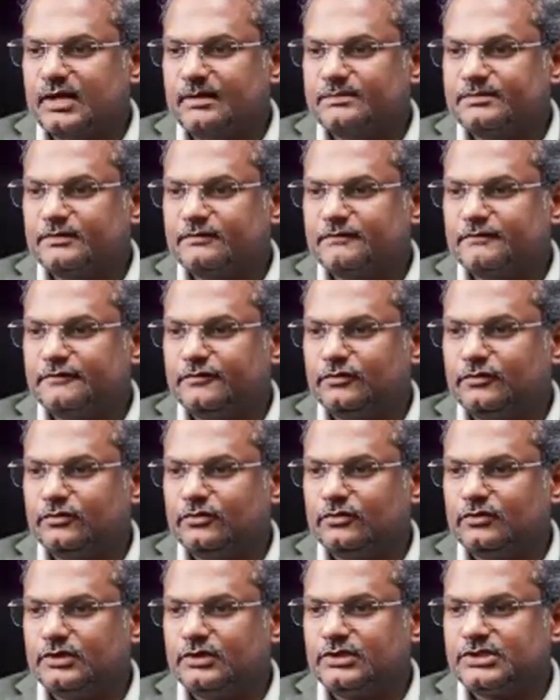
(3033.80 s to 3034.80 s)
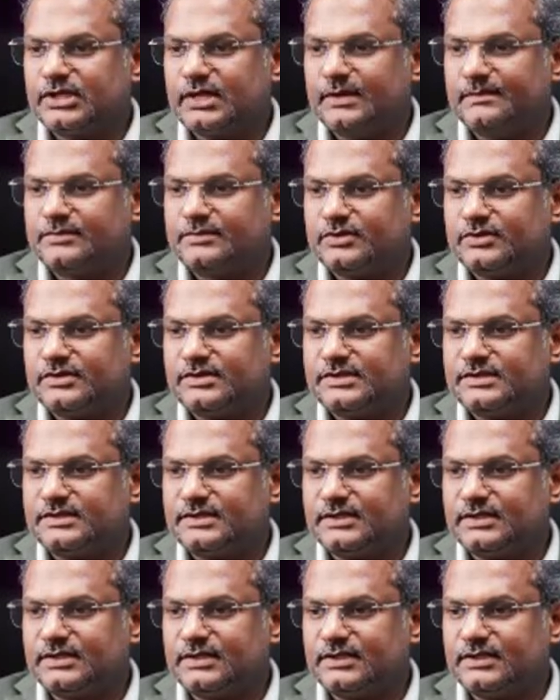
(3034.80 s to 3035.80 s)
chapter 4,
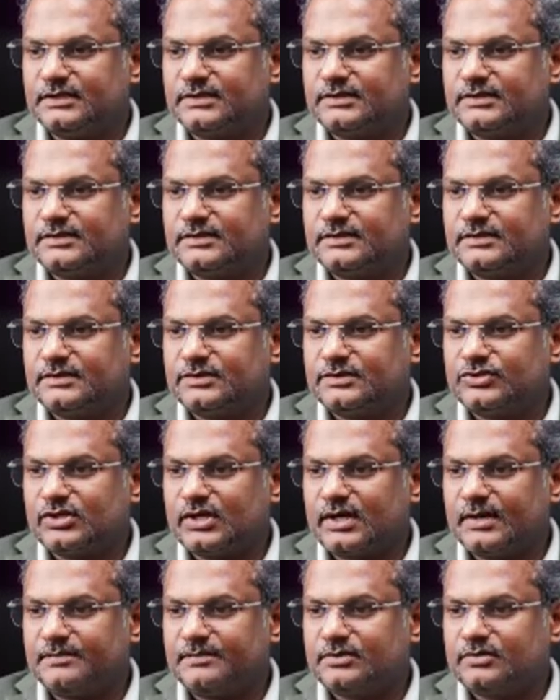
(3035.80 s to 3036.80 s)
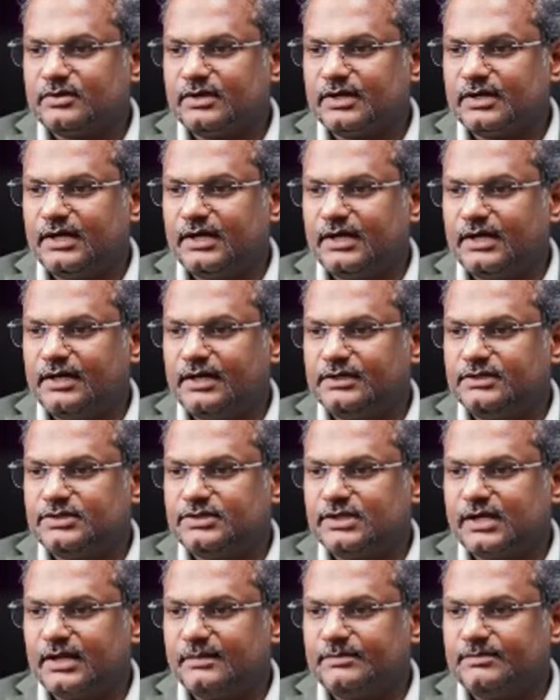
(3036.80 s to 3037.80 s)
chapter 6, chapter
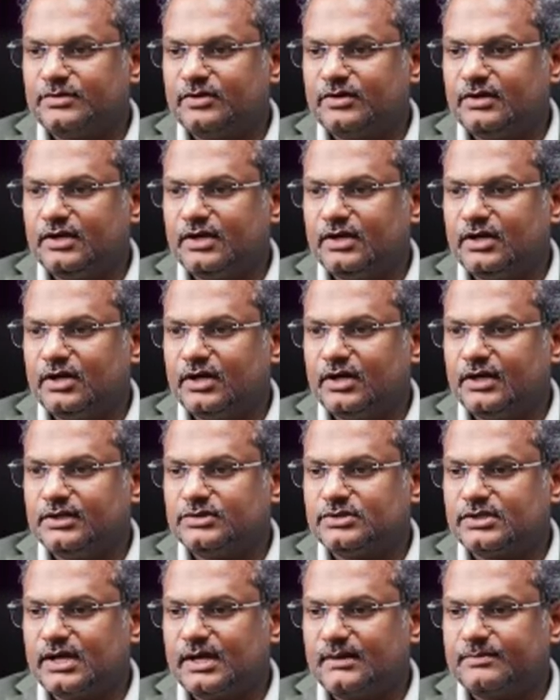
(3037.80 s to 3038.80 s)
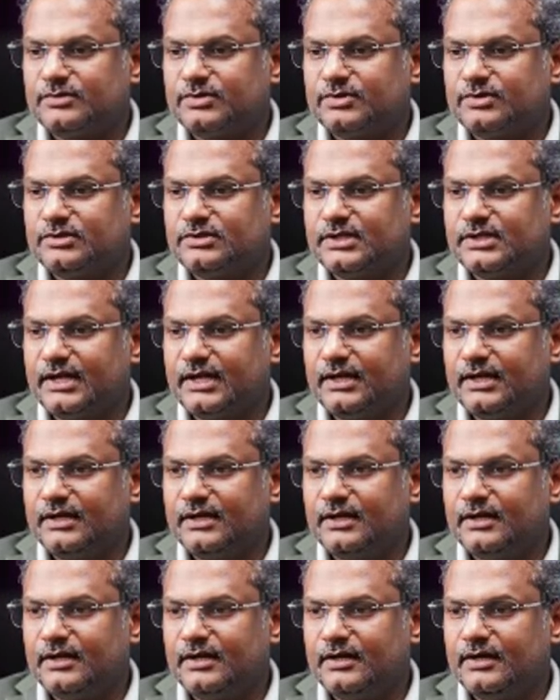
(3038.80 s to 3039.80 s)
8, chapter 9, chapter
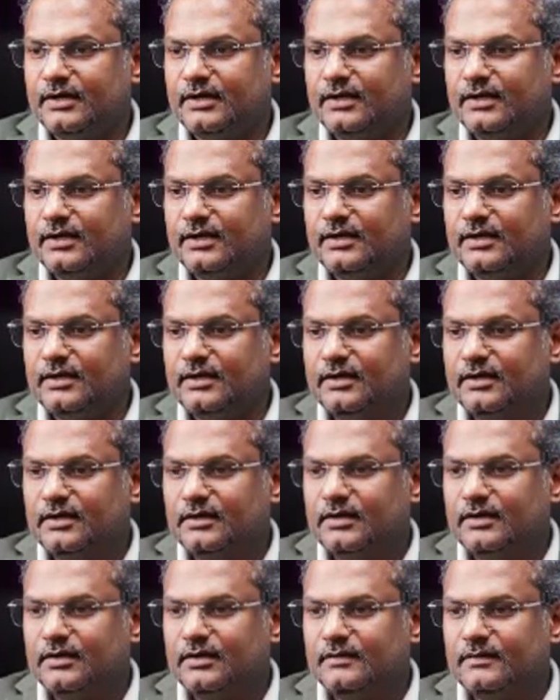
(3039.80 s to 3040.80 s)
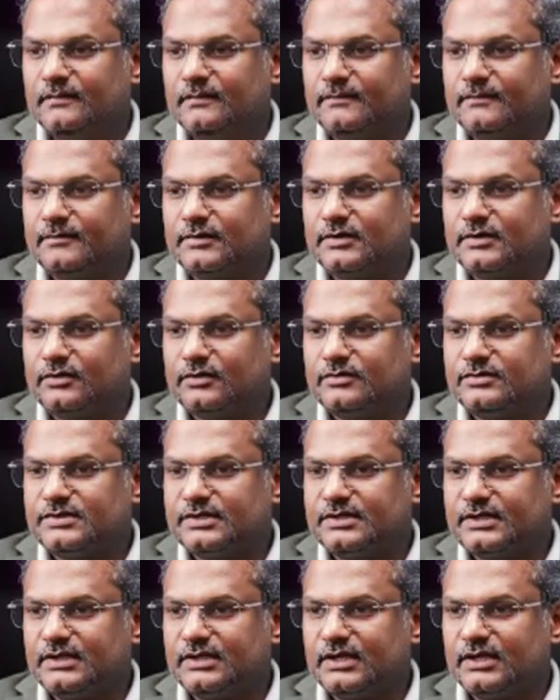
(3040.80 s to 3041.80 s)
10,
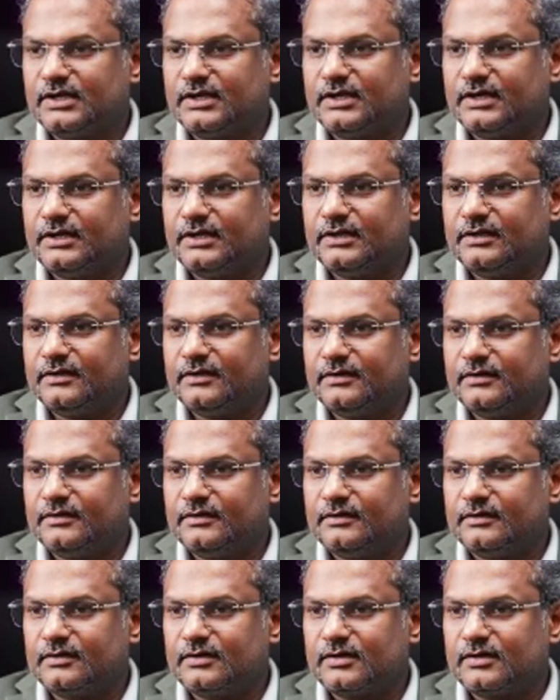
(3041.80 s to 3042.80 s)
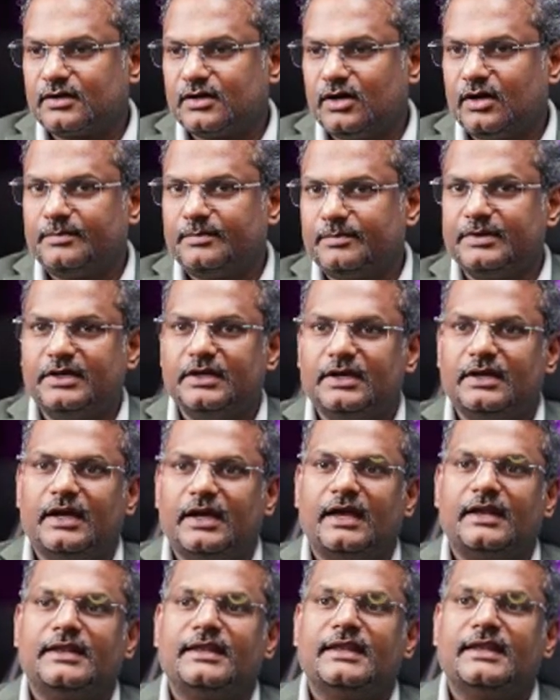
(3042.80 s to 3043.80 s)
closing line,
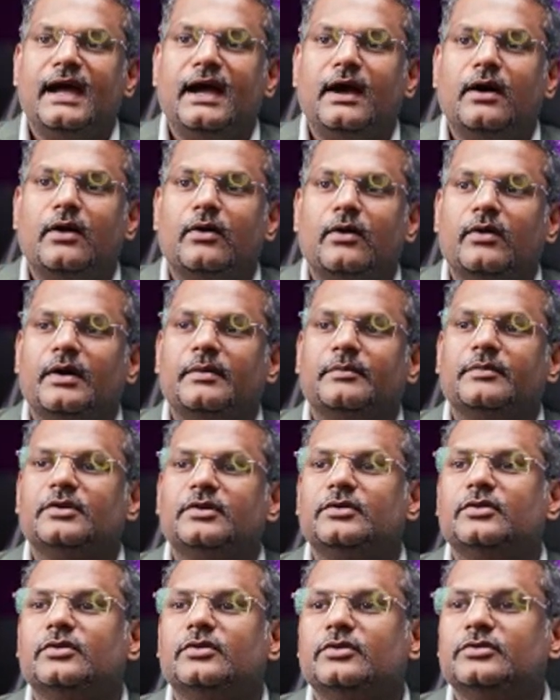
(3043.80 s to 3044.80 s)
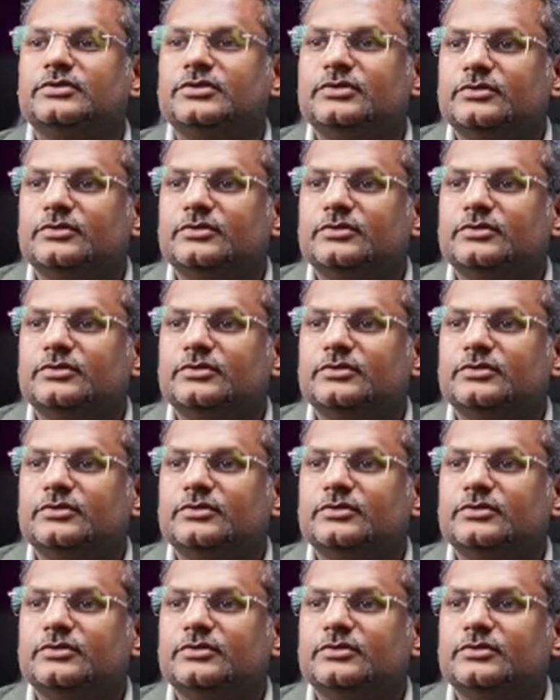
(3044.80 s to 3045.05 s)
copy. And now I'm going to